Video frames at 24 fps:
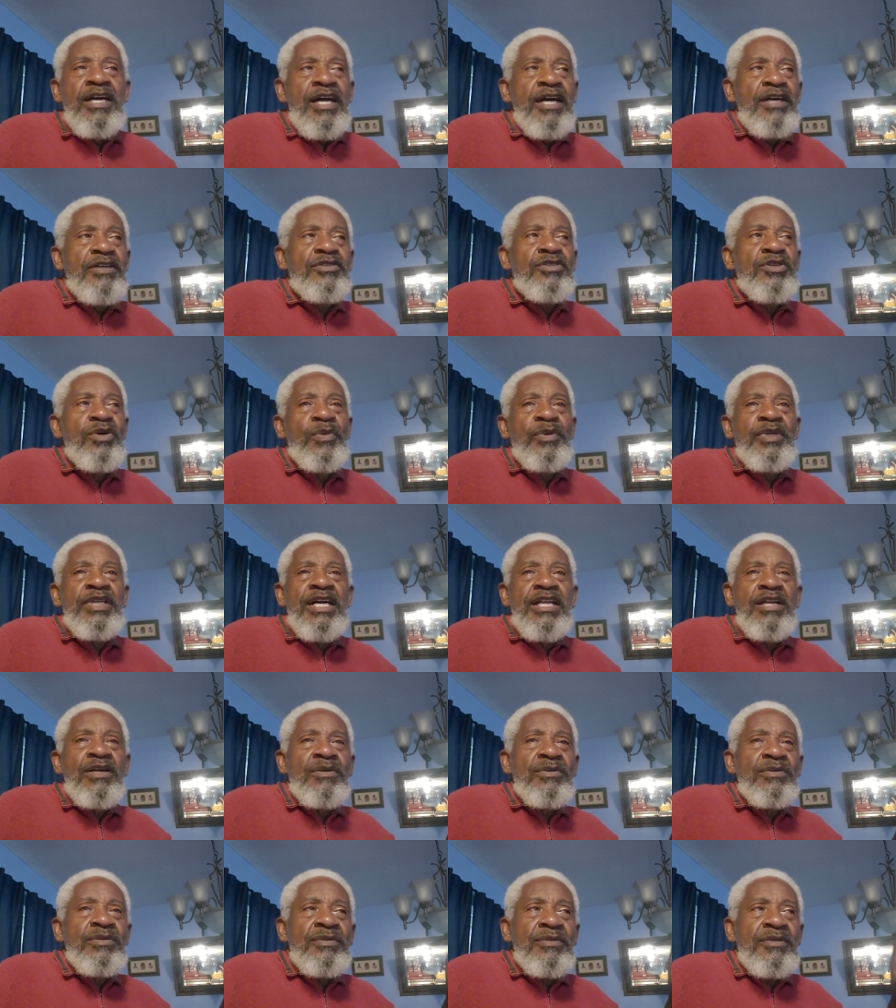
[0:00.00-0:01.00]
And so when they
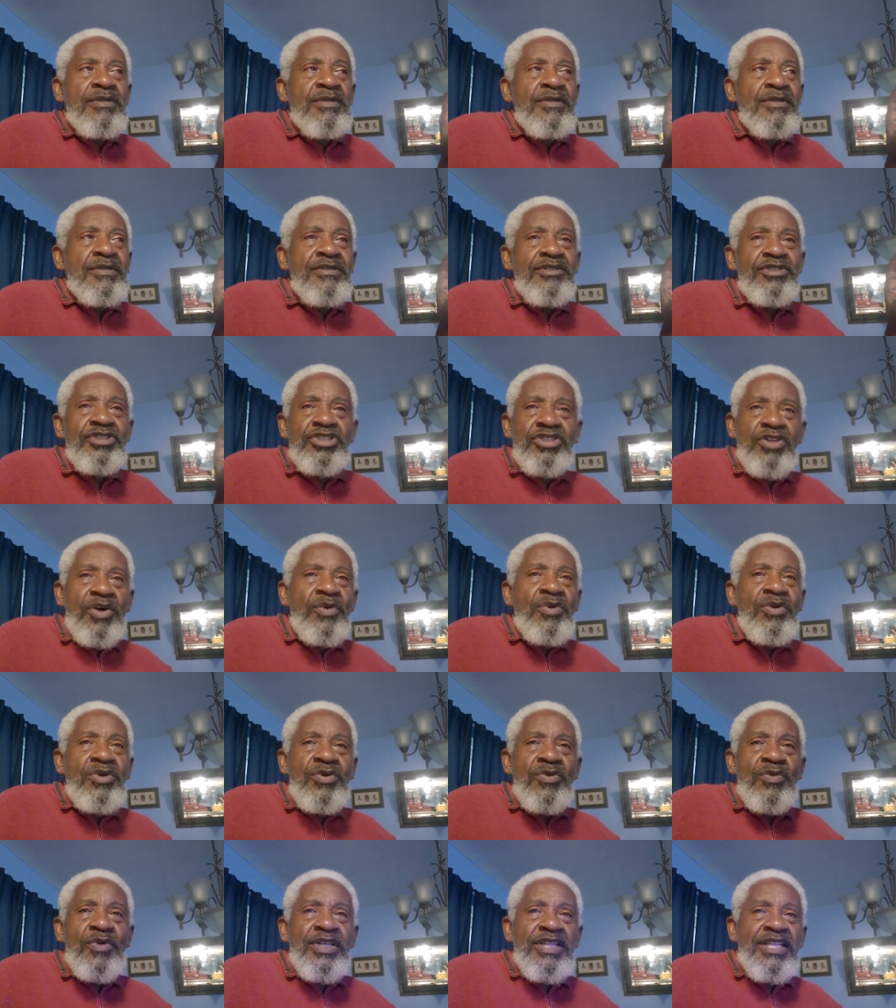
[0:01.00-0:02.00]
don't show
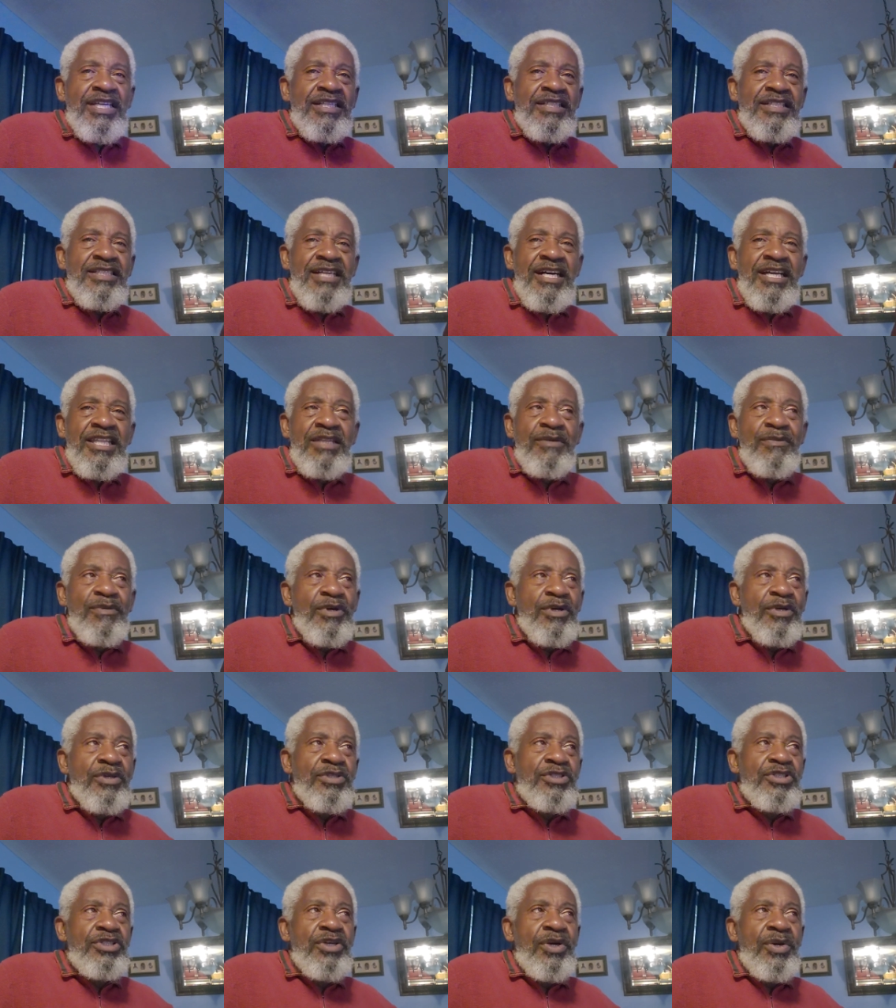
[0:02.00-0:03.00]
you what they said they were going
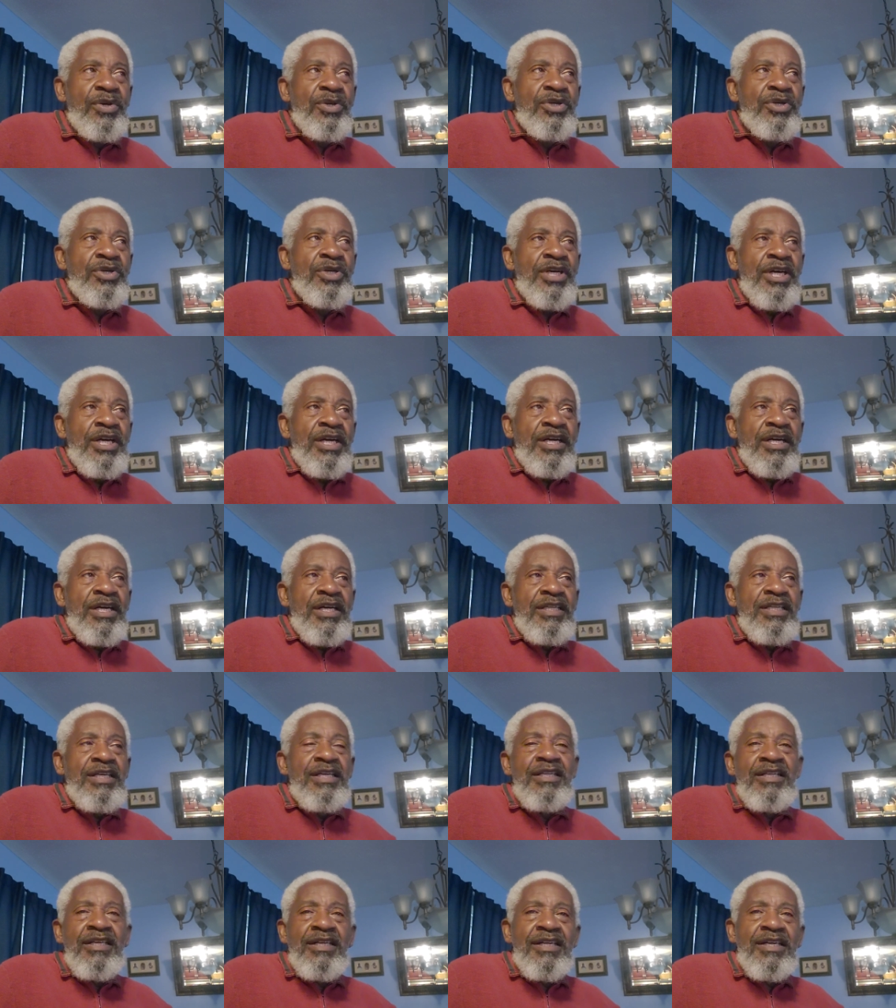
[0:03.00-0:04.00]
to show you, it
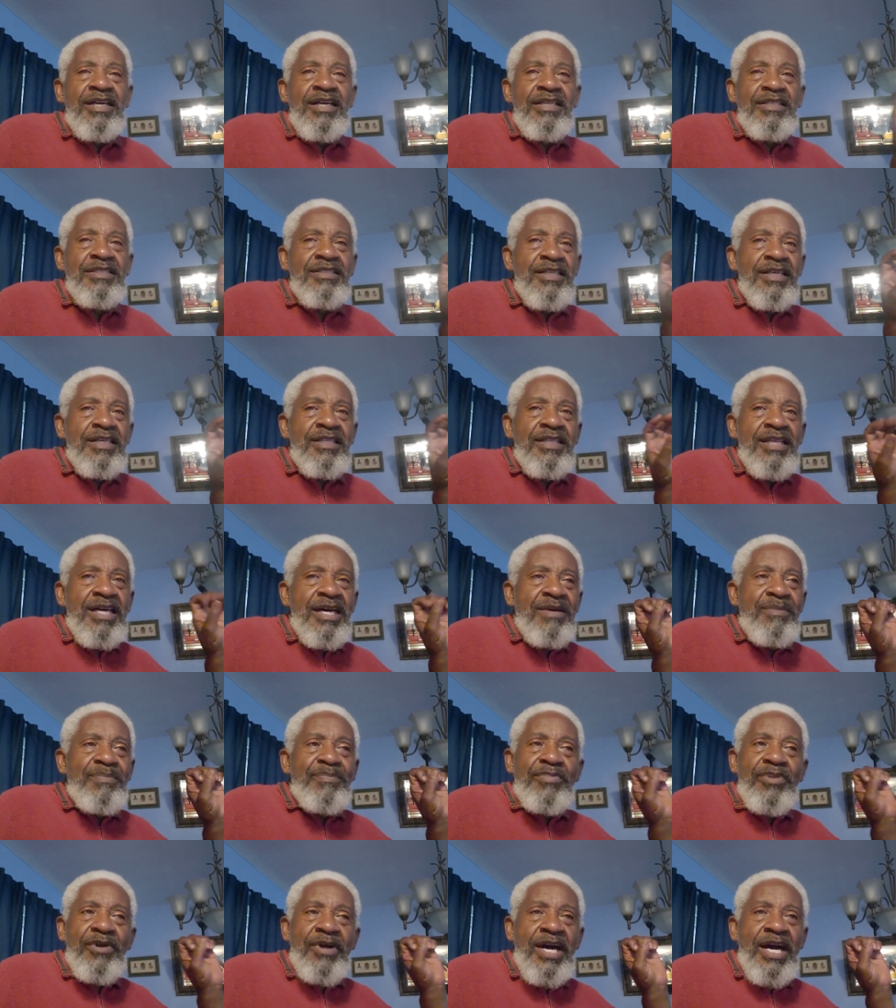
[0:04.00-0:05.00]
indicates that they
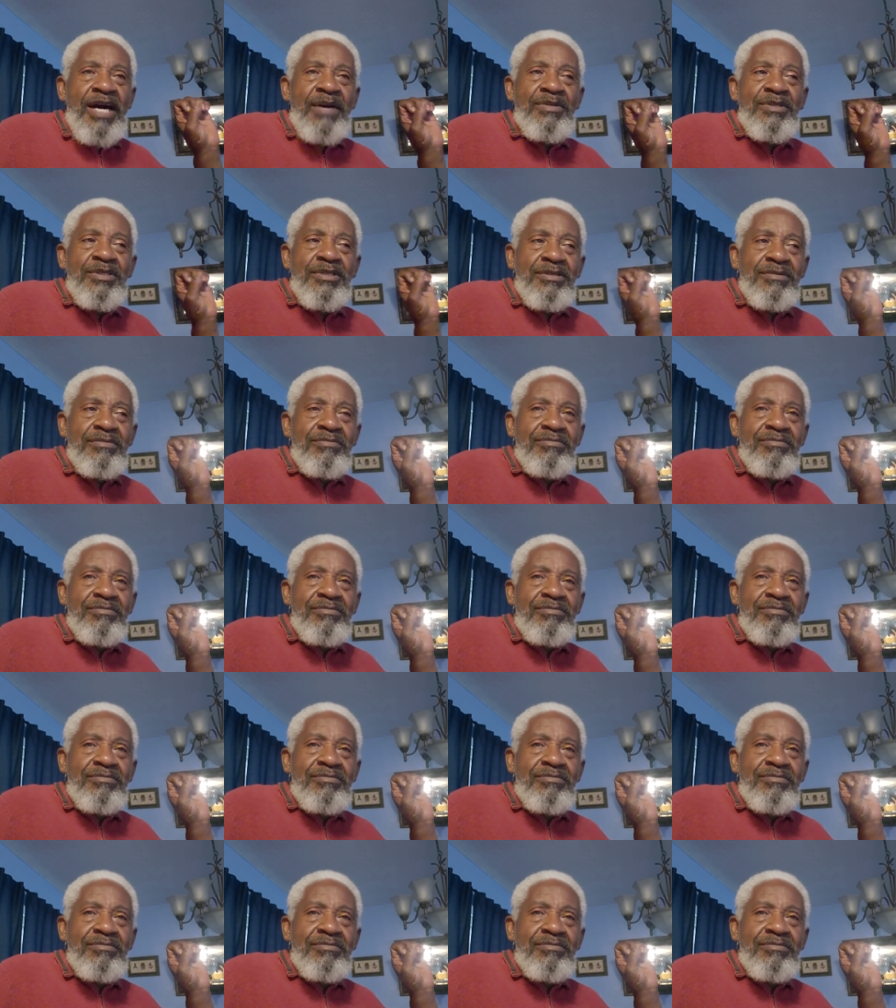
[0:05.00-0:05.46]
perhaps